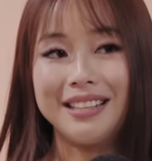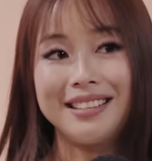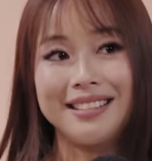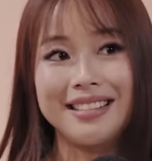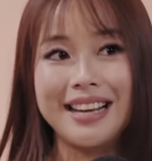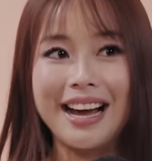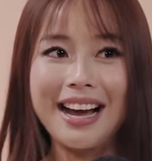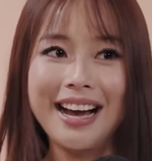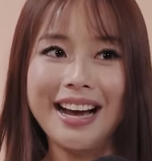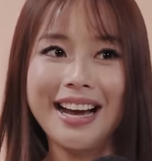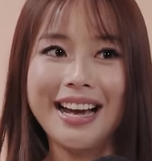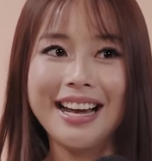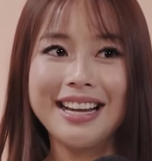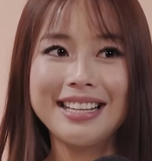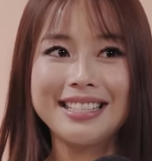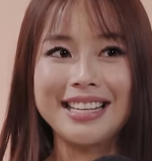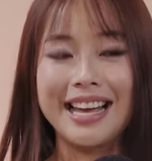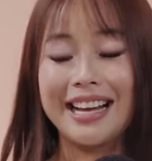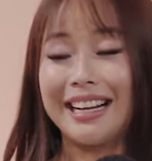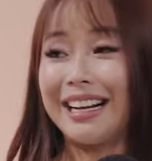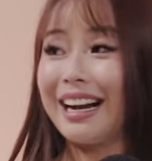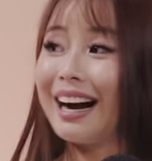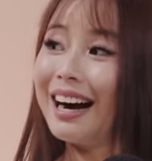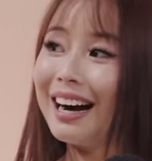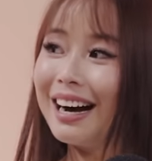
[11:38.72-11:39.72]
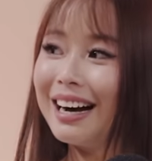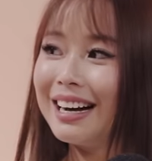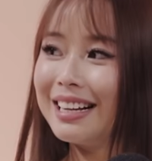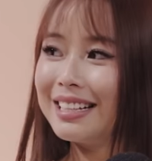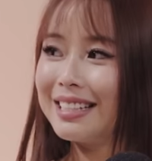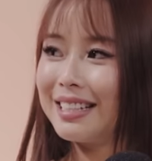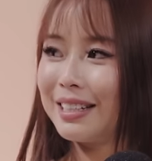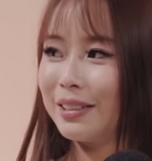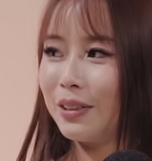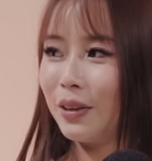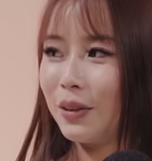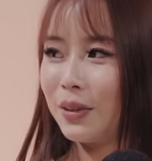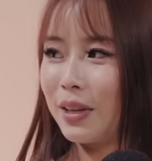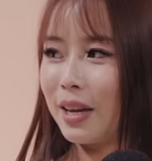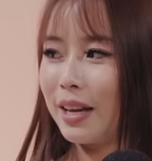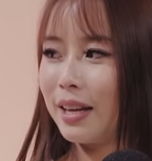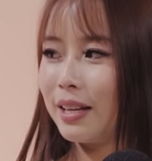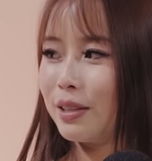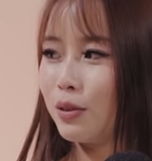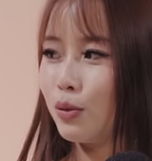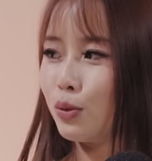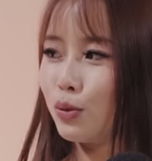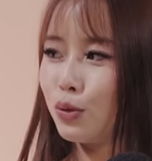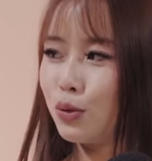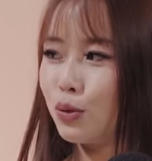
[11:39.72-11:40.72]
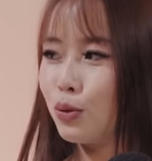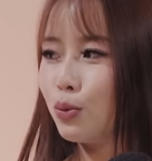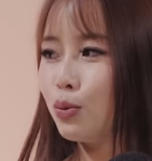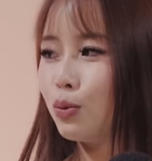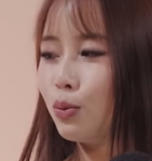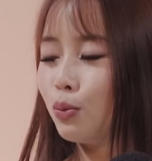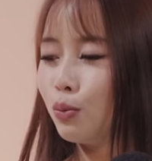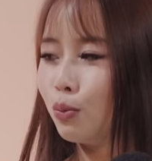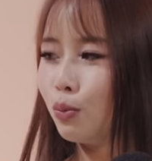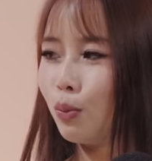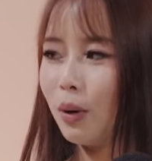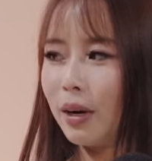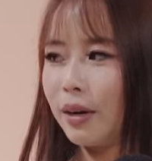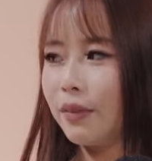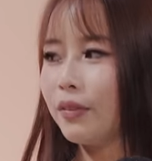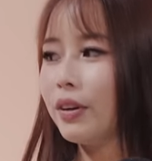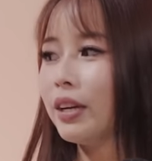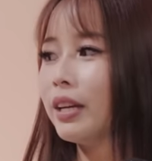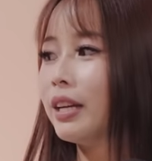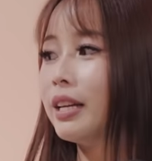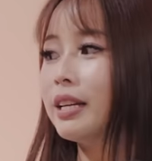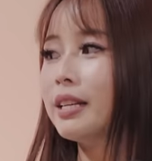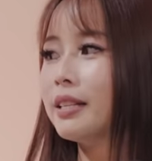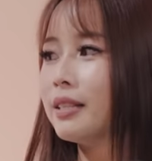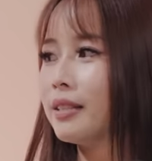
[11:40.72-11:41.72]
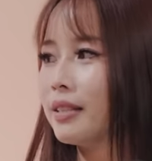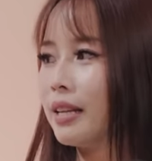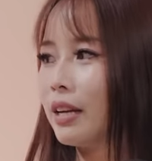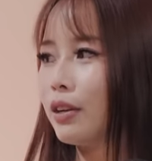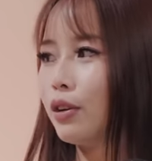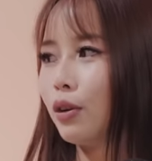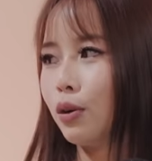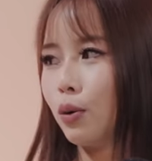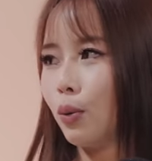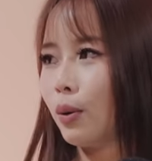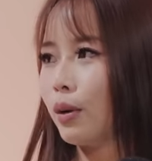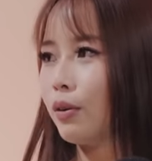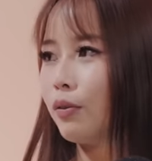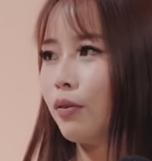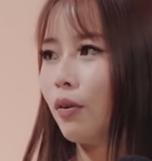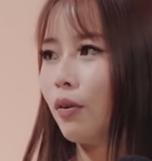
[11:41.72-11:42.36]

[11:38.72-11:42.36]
designs and cuts and all that to suit whatever it is that you're going